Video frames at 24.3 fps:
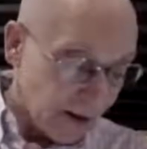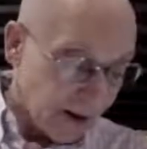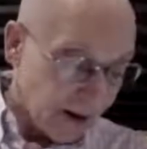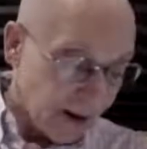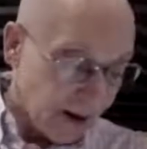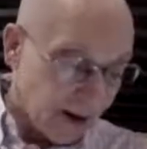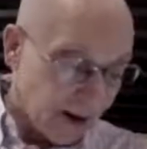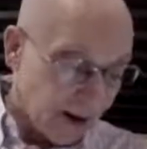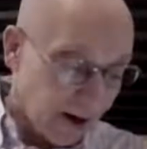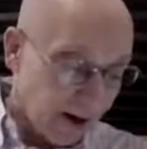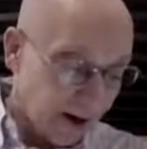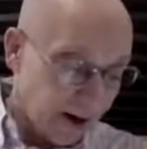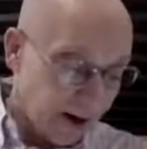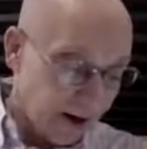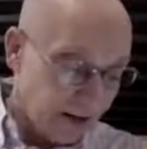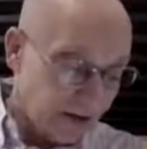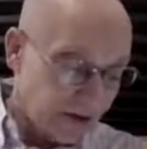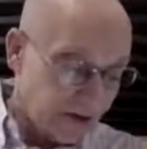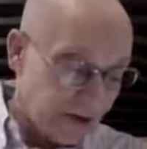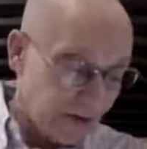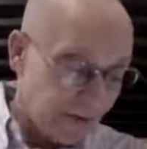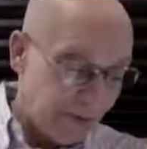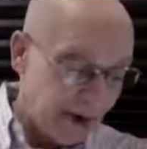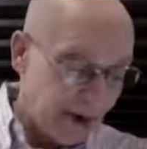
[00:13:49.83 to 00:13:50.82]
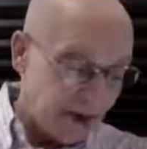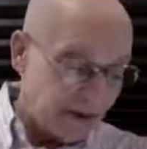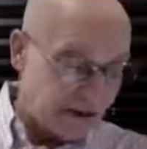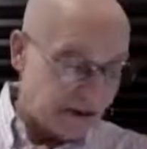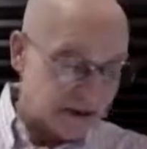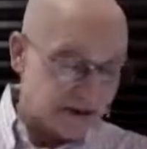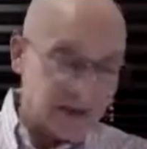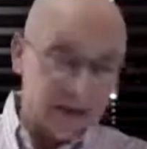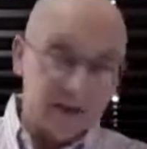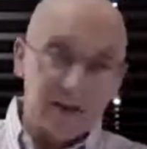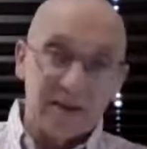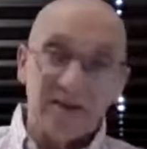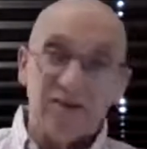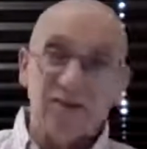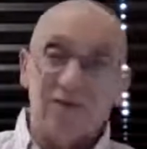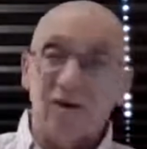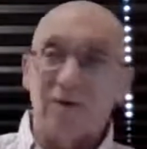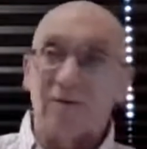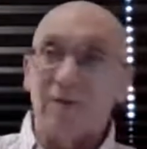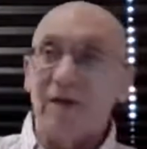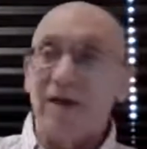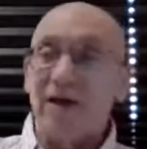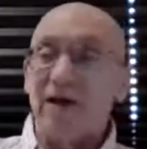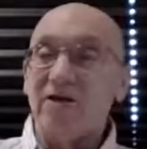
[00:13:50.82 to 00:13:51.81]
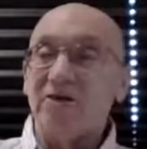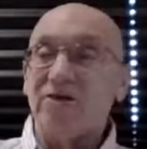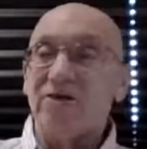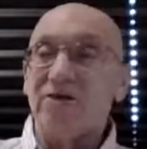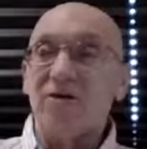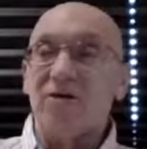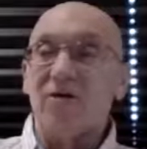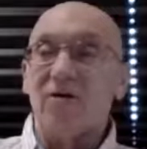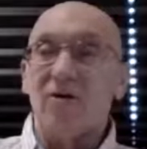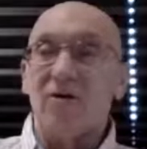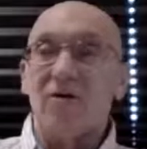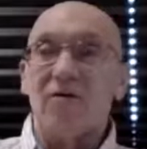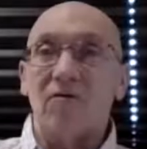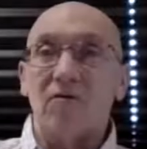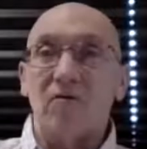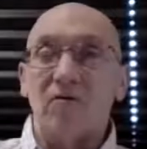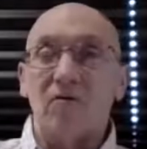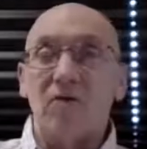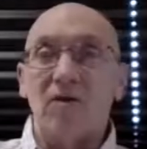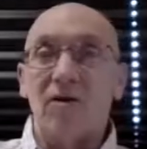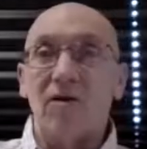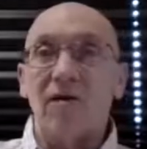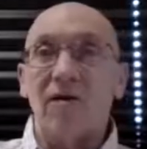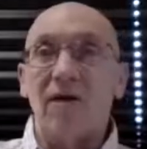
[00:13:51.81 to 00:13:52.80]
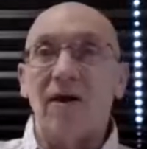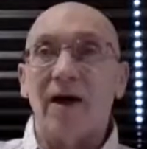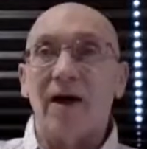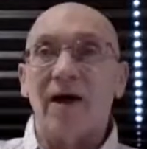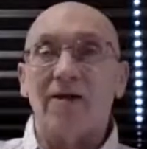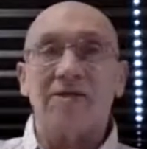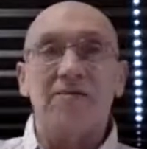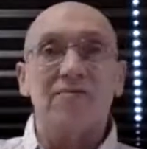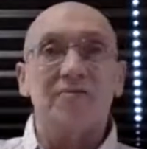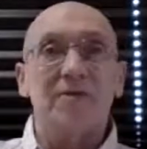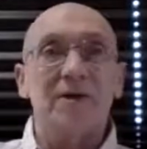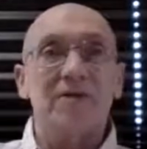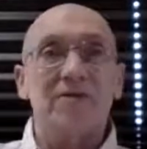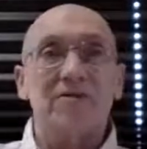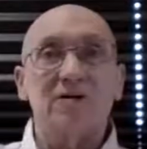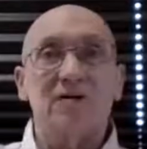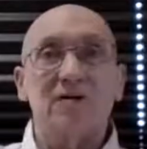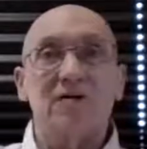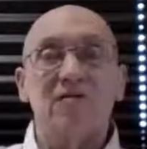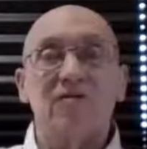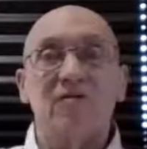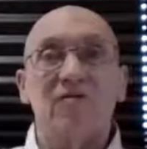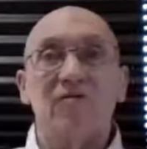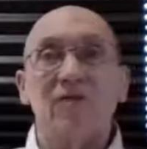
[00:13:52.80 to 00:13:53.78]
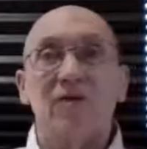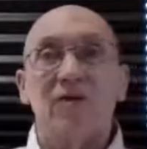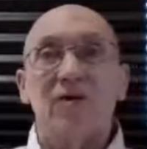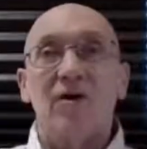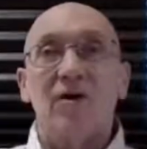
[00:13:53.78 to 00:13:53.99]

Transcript: energy, patience, and determination are all aspects of